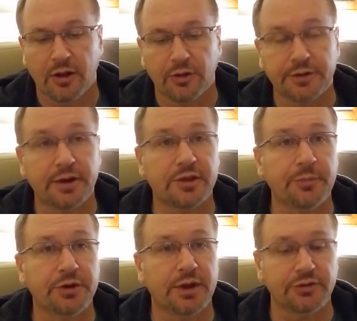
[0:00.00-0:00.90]
looked at the
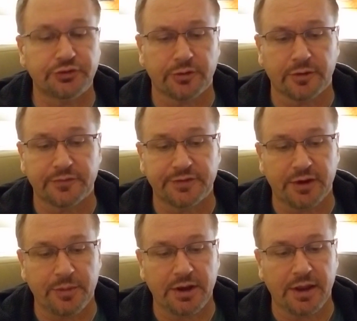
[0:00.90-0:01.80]
potential of
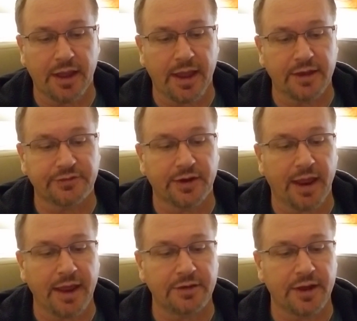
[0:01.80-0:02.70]
CBDA as an
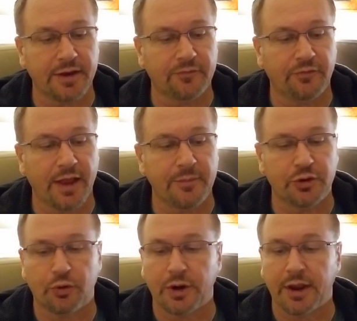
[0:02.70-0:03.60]

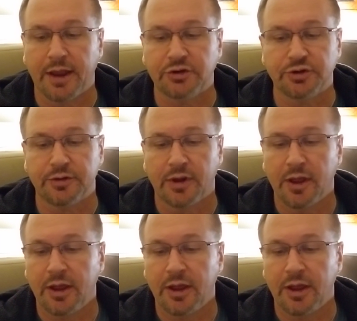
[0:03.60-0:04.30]
anti-inflammatory agent